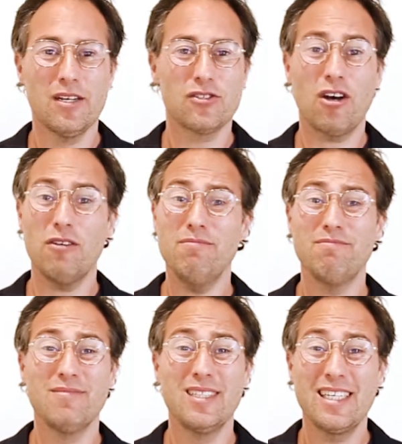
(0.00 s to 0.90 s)
So
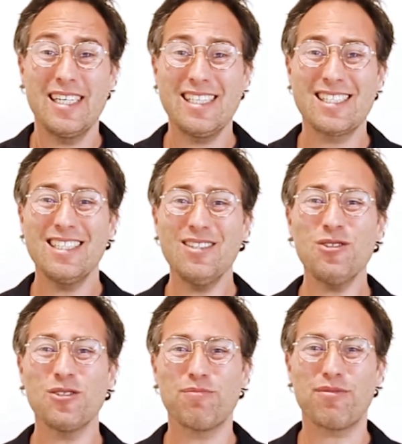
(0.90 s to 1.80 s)
it's little
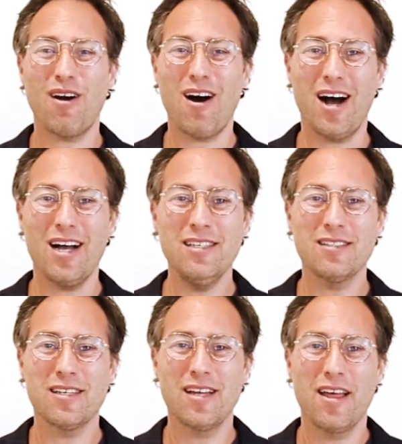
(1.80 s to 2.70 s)
surprise